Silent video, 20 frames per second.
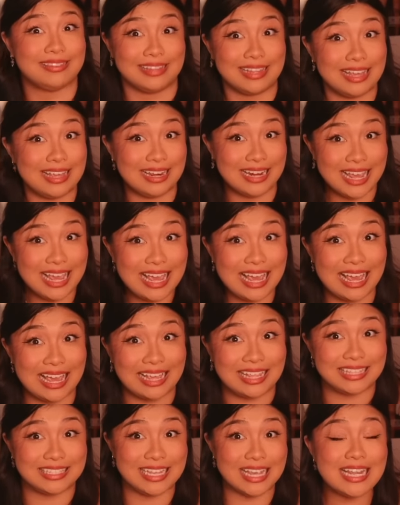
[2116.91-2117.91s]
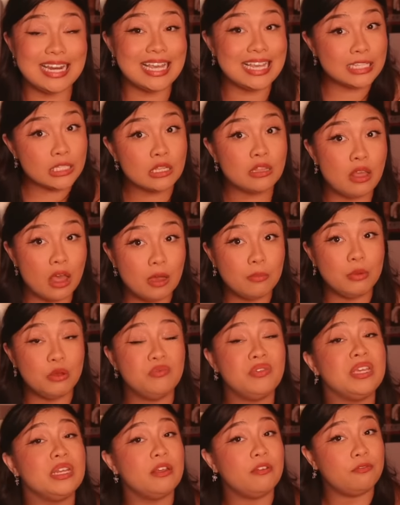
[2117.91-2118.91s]
is. It is a long
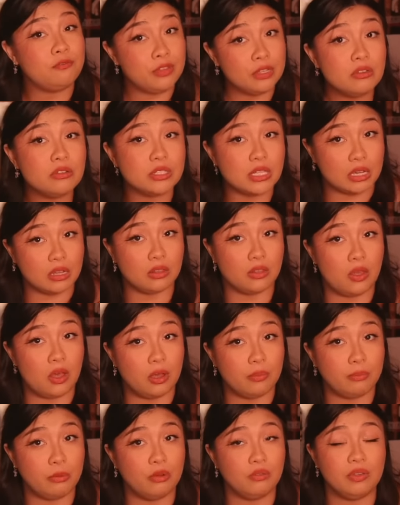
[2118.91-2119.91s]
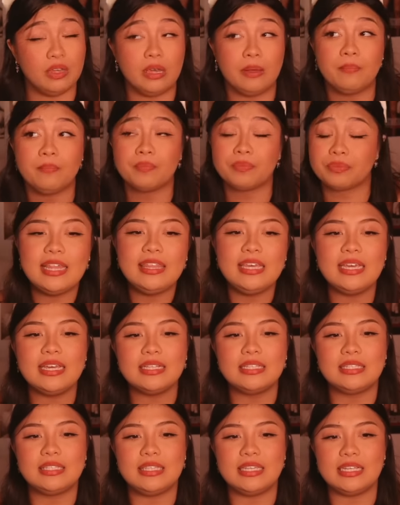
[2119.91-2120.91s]
movie and it feels like a long movie. And I think
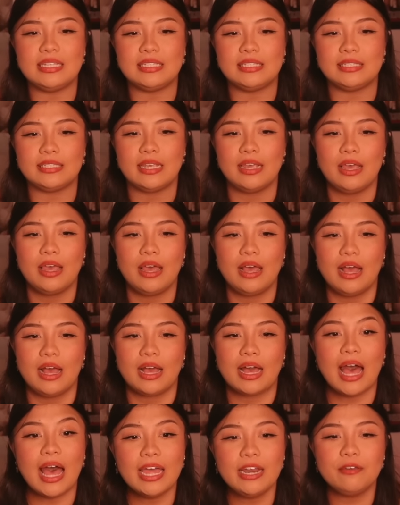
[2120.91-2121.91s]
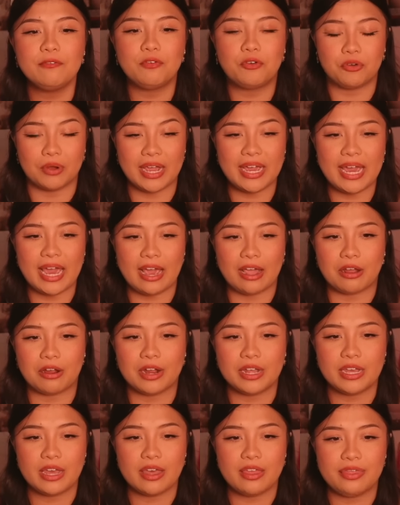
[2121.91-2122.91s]
it's this kind of gray
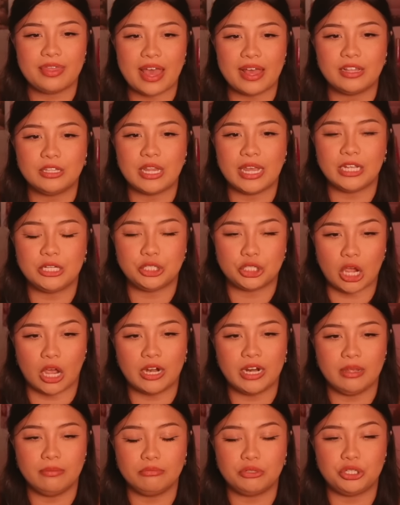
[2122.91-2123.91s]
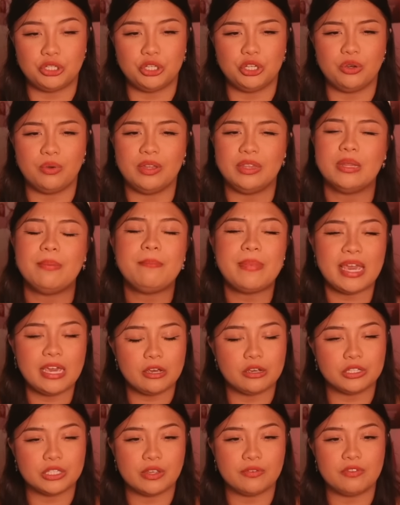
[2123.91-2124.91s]
area that like John M. Chu and the
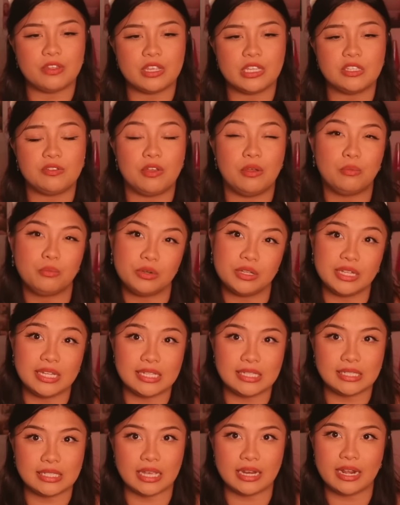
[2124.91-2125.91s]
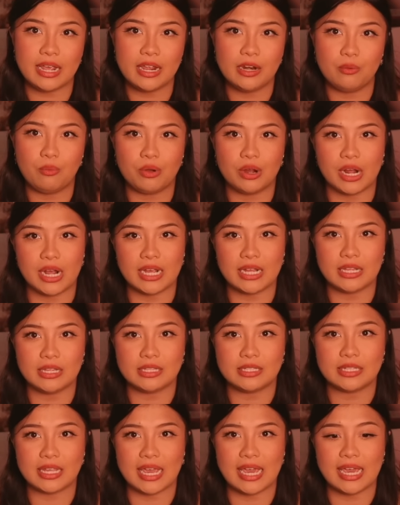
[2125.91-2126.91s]
makers of this film really sit in, where
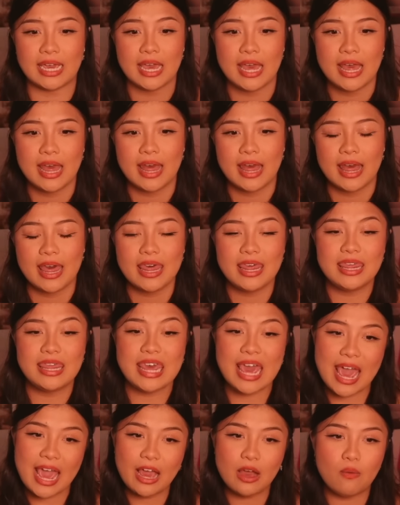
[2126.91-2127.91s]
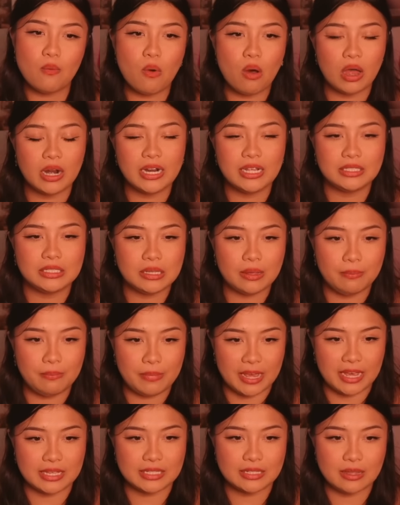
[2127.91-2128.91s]
it's like they wanted to
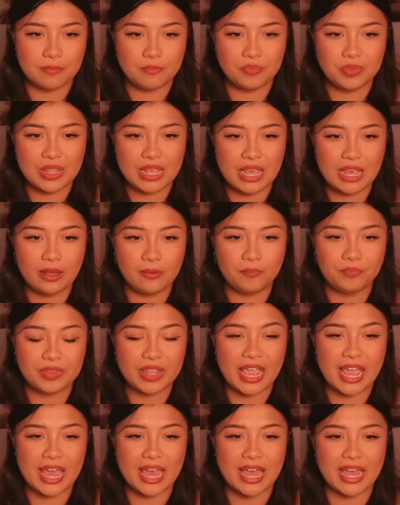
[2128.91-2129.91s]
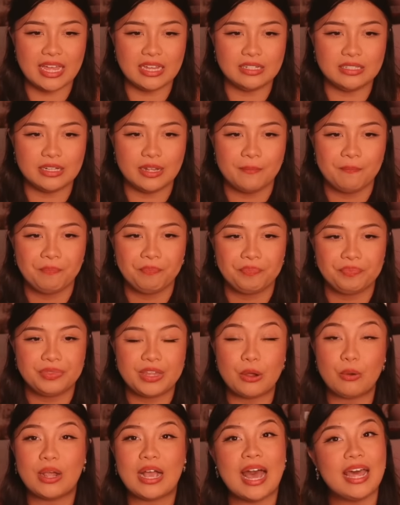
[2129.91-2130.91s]
make something and
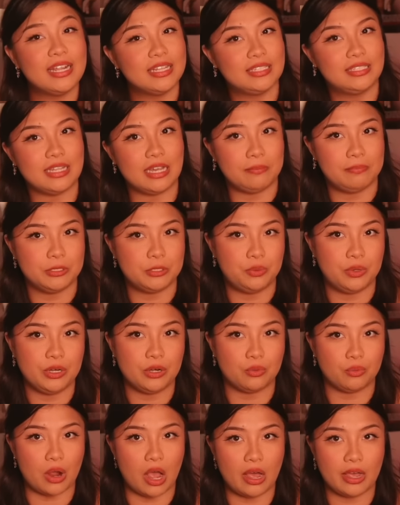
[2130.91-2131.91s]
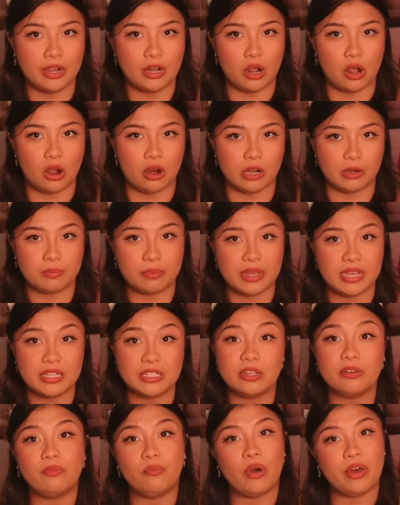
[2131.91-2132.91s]
they were kind of stuck between a rock and a hard place
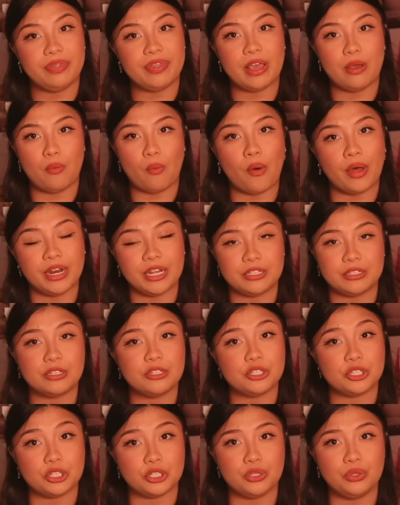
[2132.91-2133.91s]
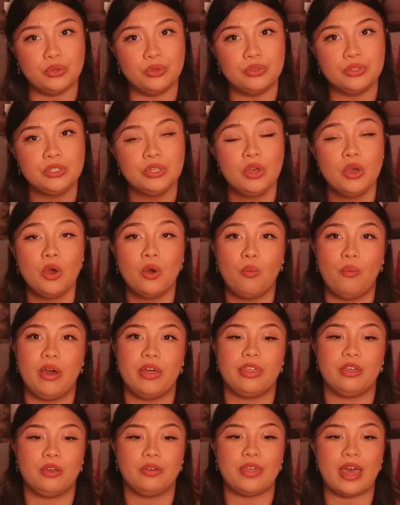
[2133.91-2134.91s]
of what they wanted to choose,
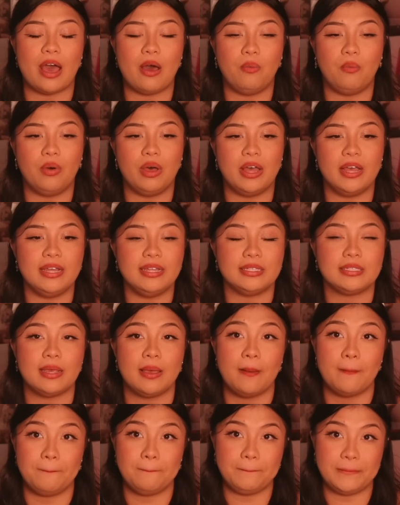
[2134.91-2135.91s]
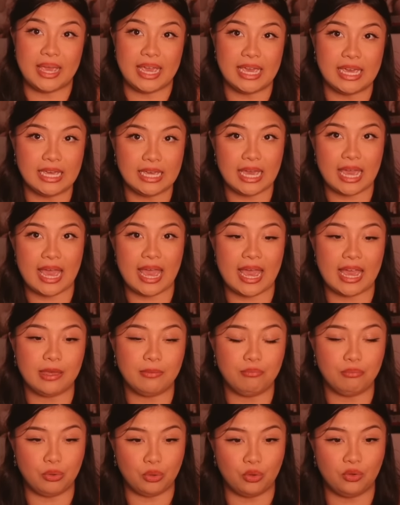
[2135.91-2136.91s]
whether that was make a
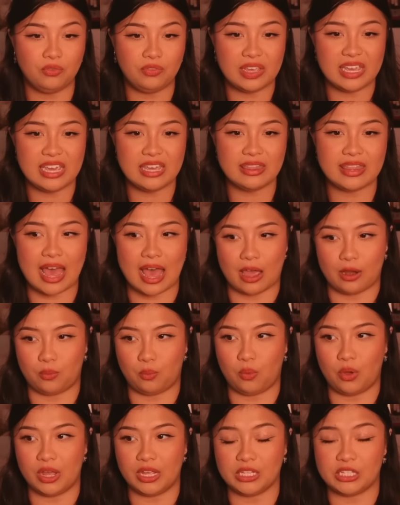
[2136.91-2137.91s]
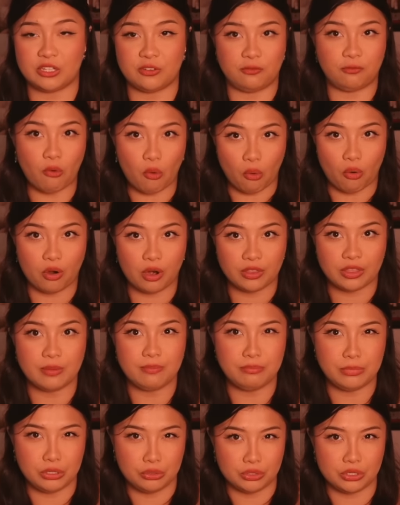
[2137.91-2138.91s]
movie that was for the
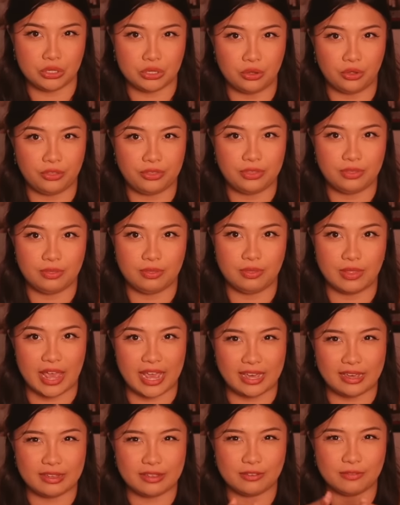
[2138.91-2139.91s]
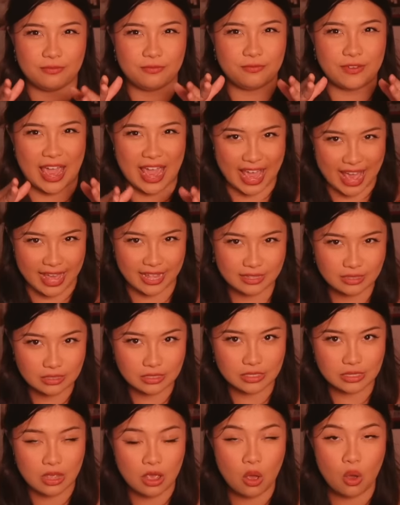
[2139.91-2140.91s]
musical like
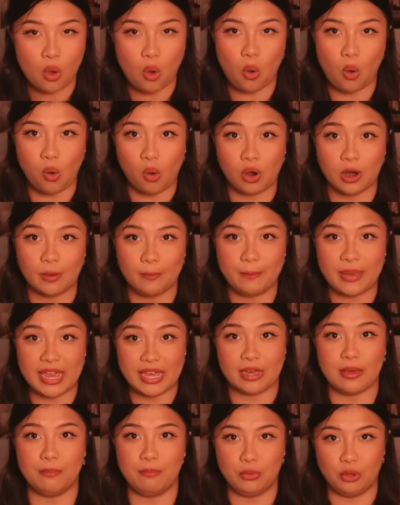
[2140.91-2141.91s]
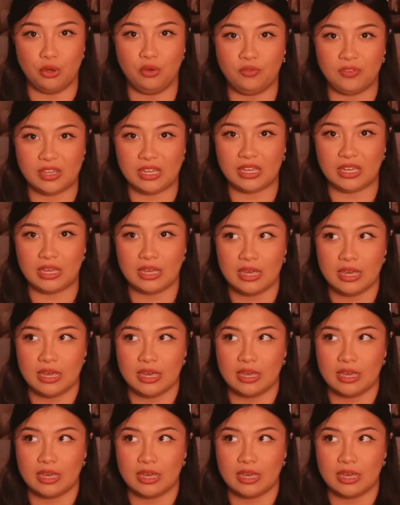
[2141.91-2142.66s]
fans or make a movie